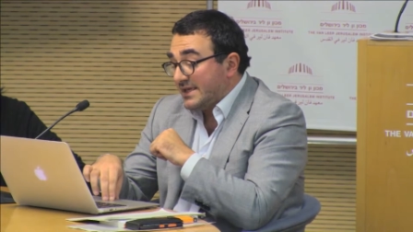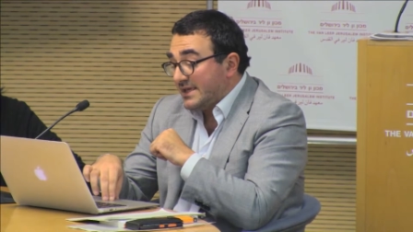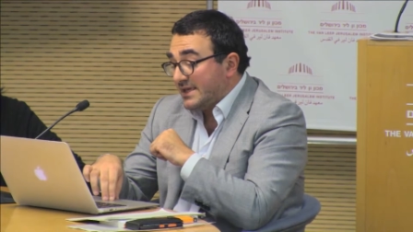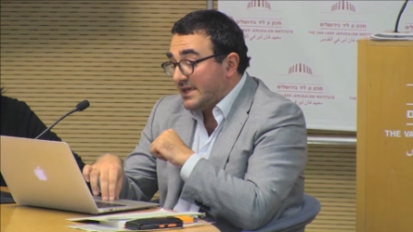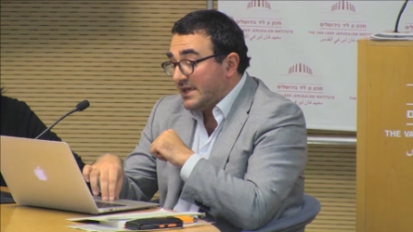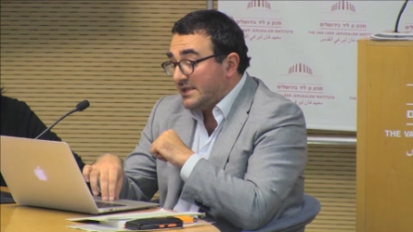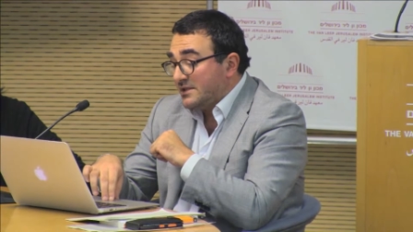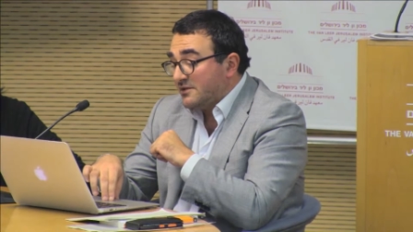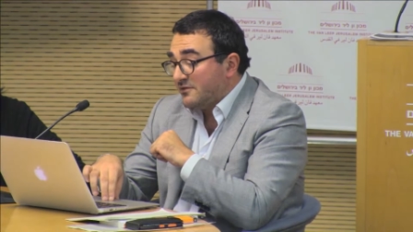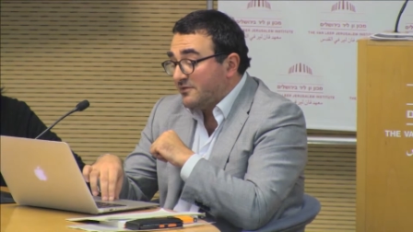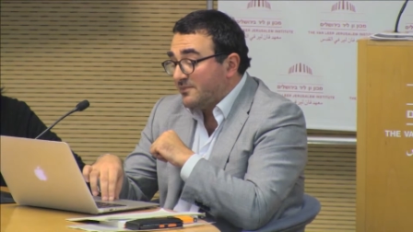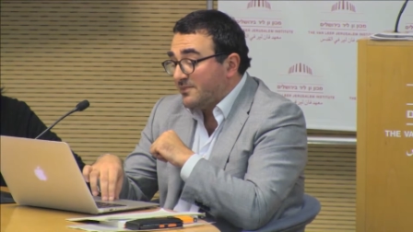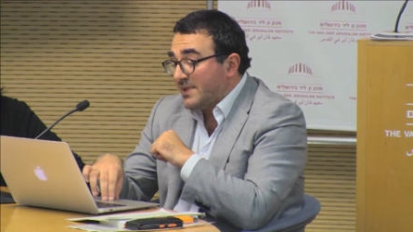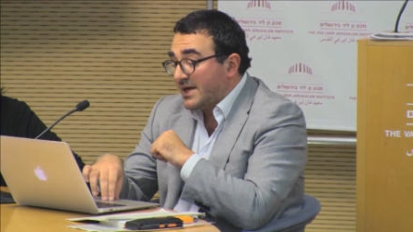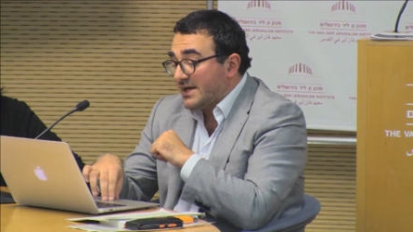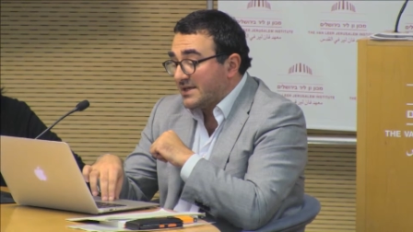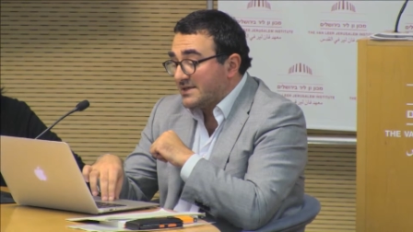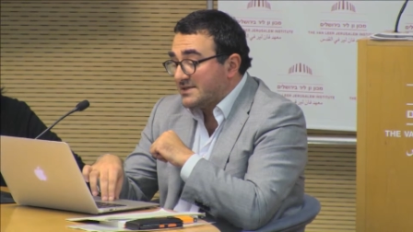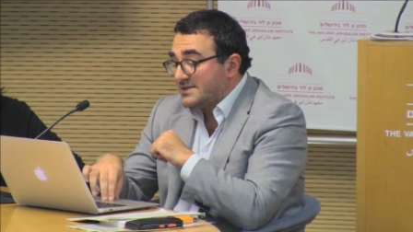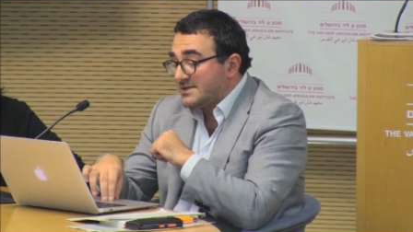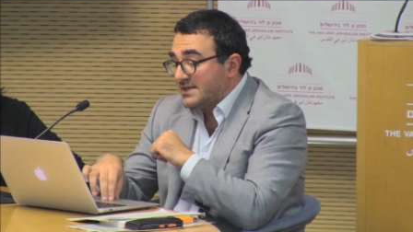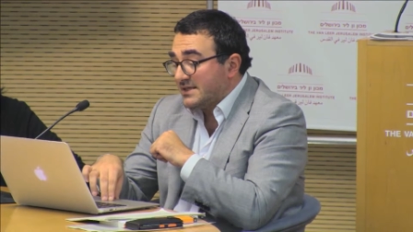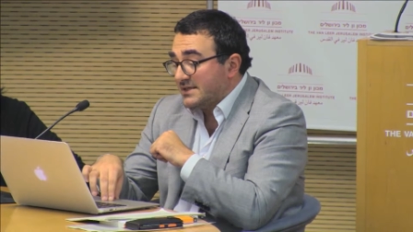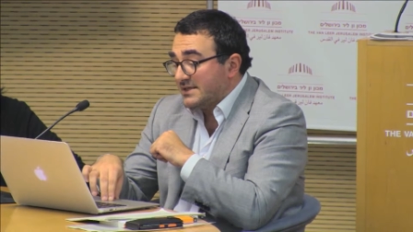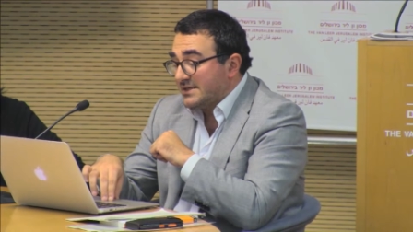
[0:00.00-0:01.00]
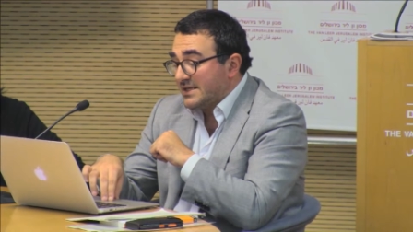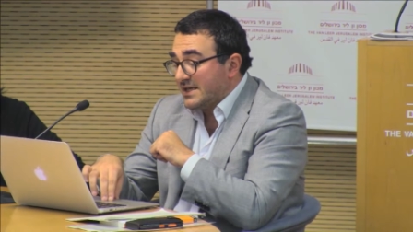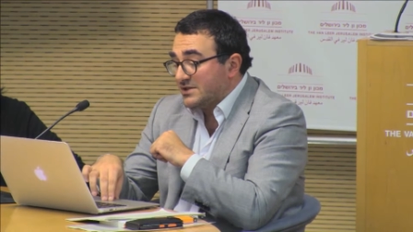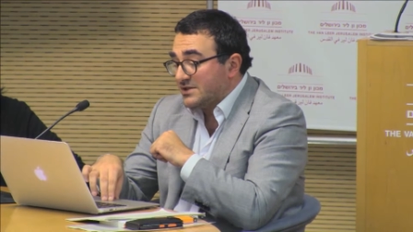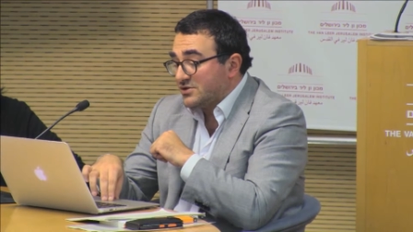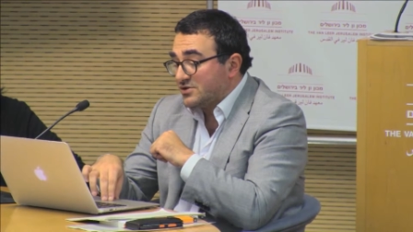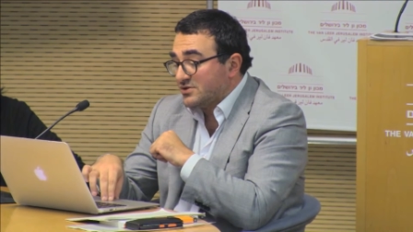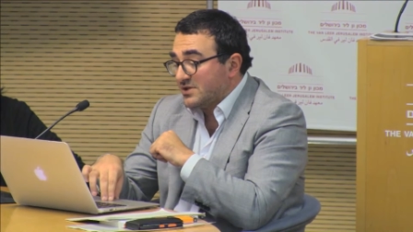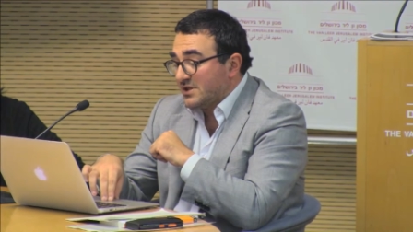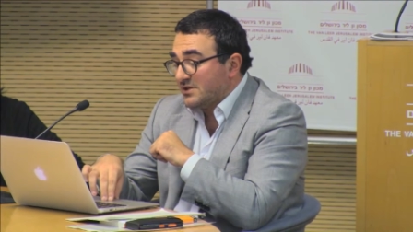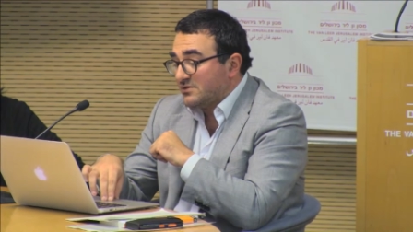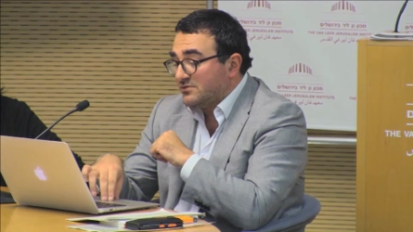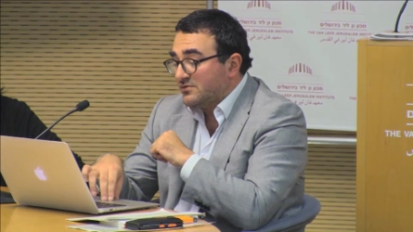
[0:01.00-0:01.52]
again of Pakistani
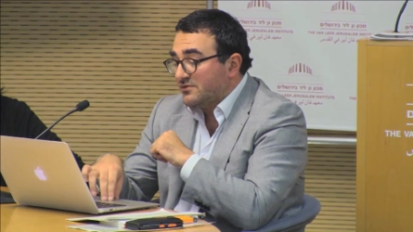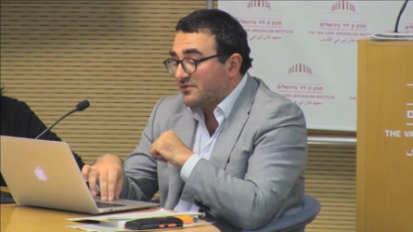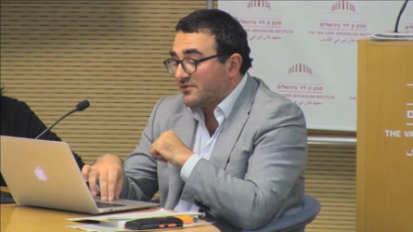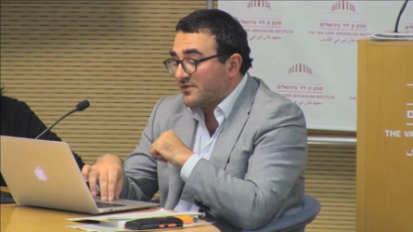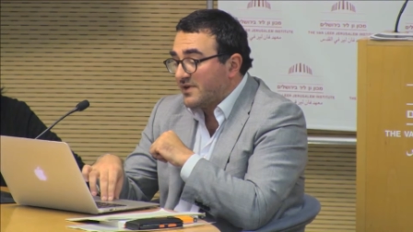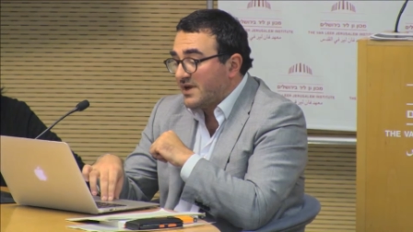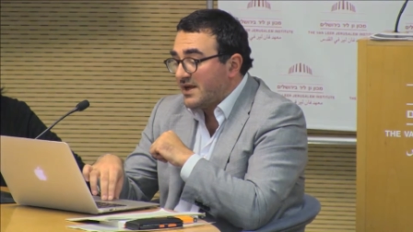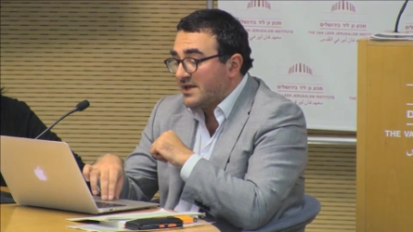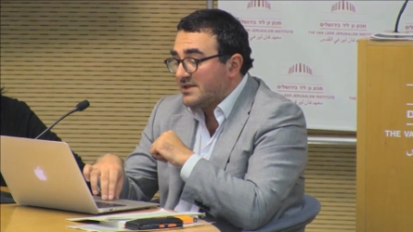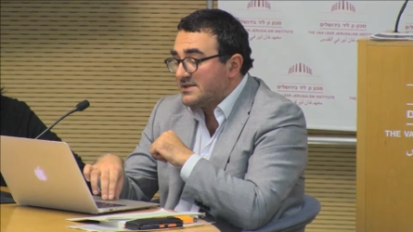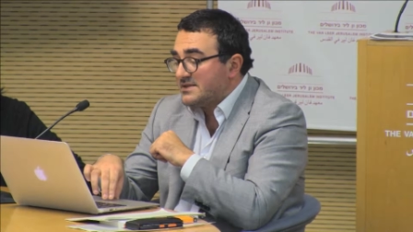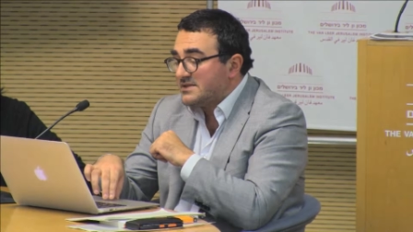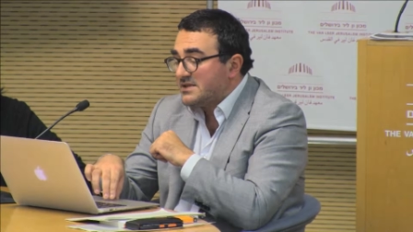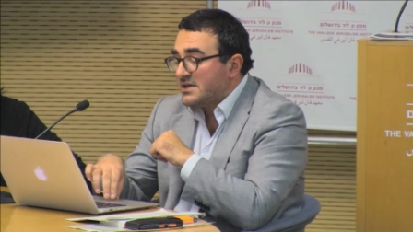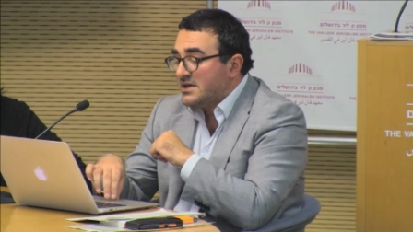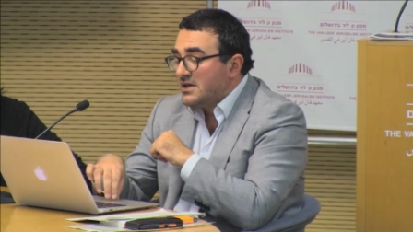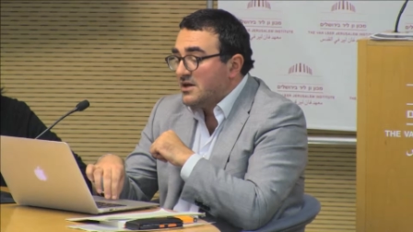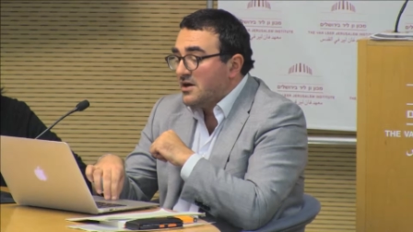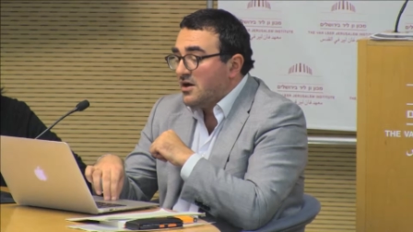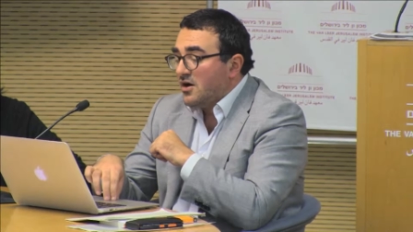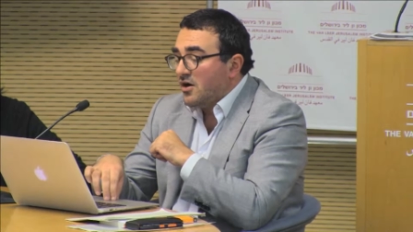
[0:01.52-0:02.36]
national to France